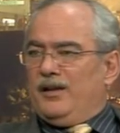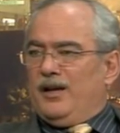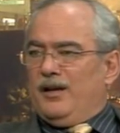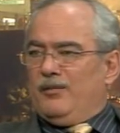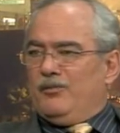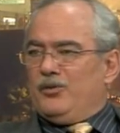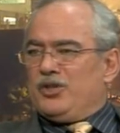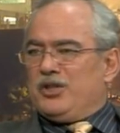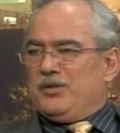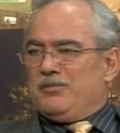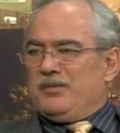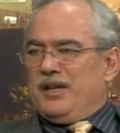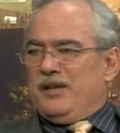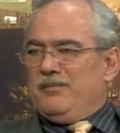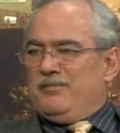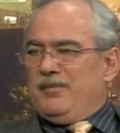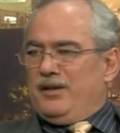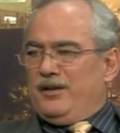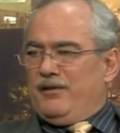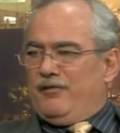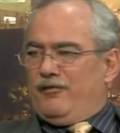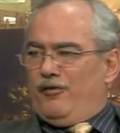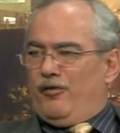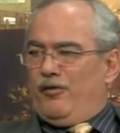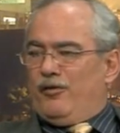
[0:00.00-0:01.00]
A Muslim can
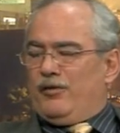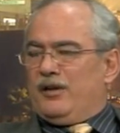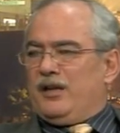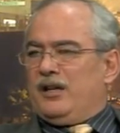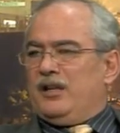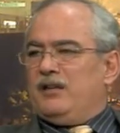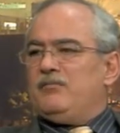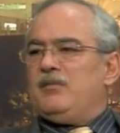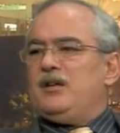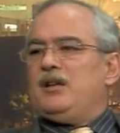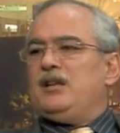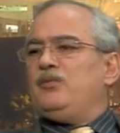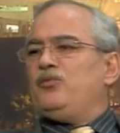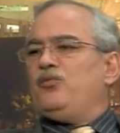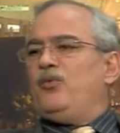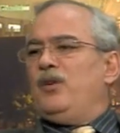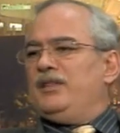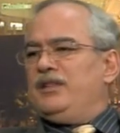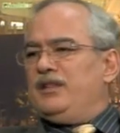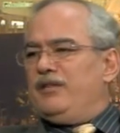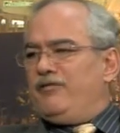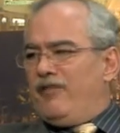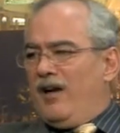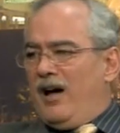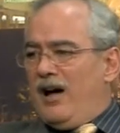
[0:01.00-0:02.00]
marry 4, he can marry
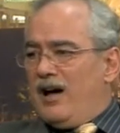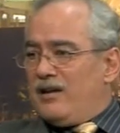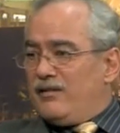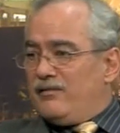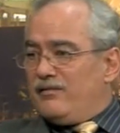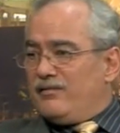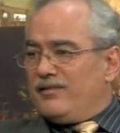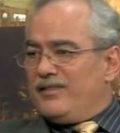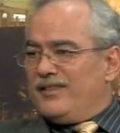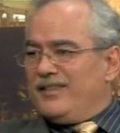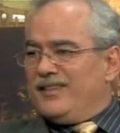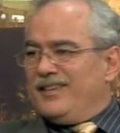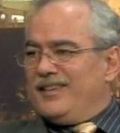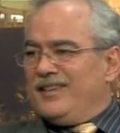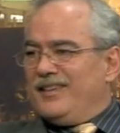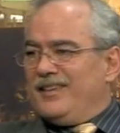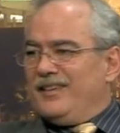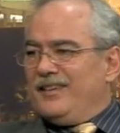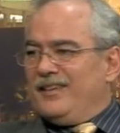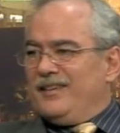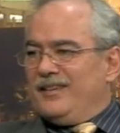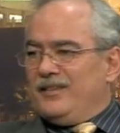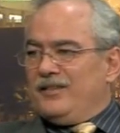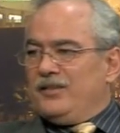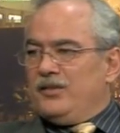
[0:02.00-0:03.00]
25.
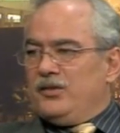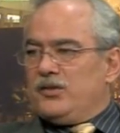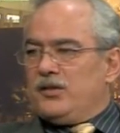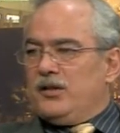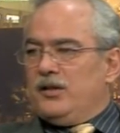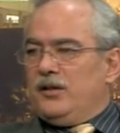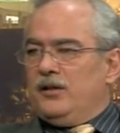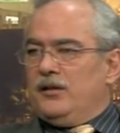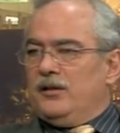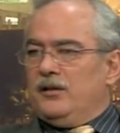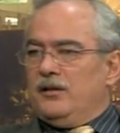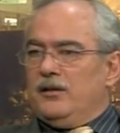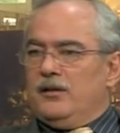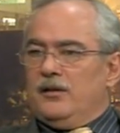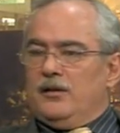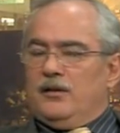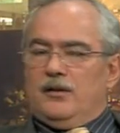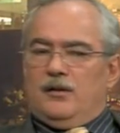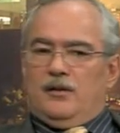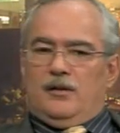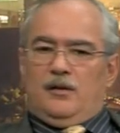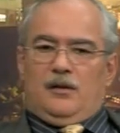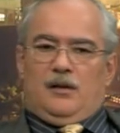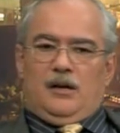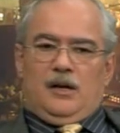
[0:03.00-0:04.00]
You see,
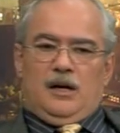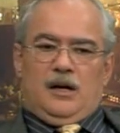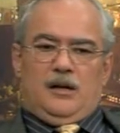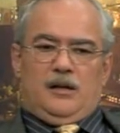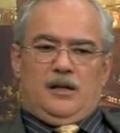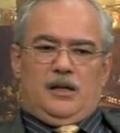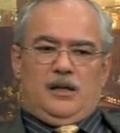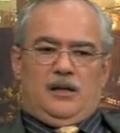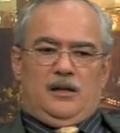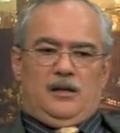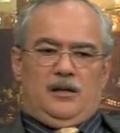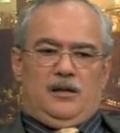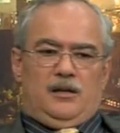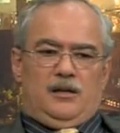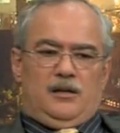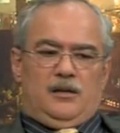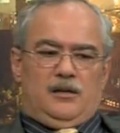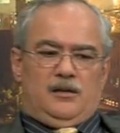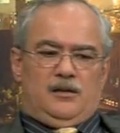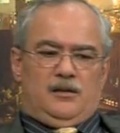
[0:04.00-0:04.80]
and he.